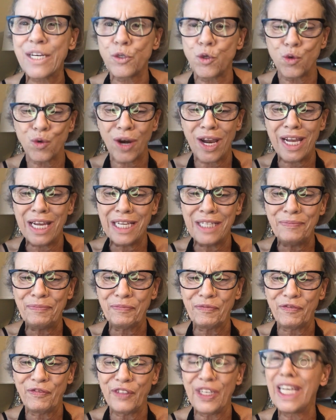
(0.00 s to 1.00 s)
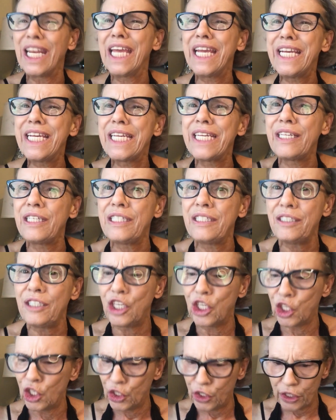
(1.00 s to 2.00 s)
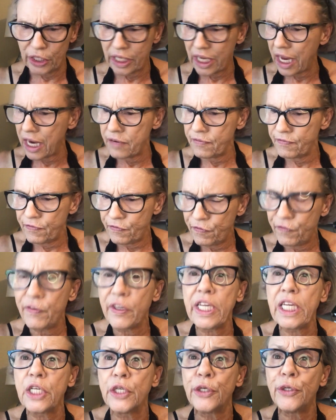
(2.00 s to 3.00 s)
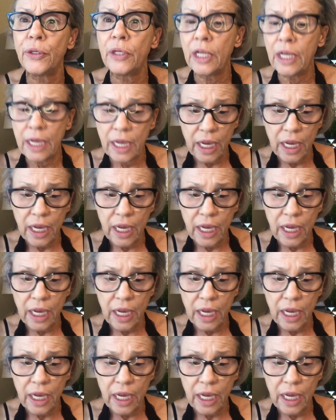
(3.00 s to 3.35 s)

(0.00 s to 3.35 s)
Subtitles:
dry, flaky look and feel.